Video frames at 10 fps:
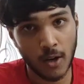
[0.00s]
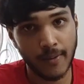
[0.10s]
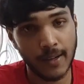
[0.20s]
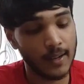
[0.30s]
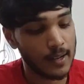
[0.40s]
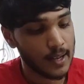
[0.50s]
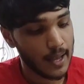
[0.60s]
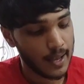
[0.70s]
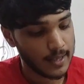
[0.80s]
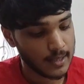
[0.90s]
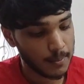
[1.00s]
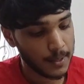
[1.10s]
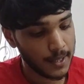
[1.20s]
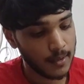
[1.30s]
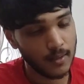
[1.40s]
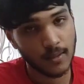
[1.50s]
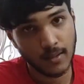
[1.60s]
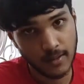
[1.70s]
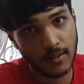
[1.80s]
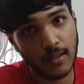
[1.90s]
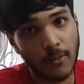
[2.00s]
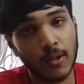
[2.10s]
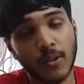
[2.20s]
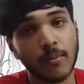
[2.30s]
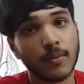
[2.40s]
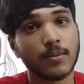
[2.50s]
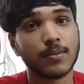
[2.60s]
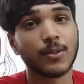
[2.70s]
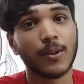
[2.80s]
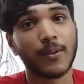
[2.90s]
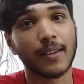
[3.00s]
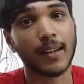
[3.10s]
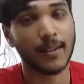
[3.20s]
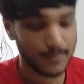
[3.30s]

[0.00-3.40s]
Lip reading: drawer and simply see what you store over there.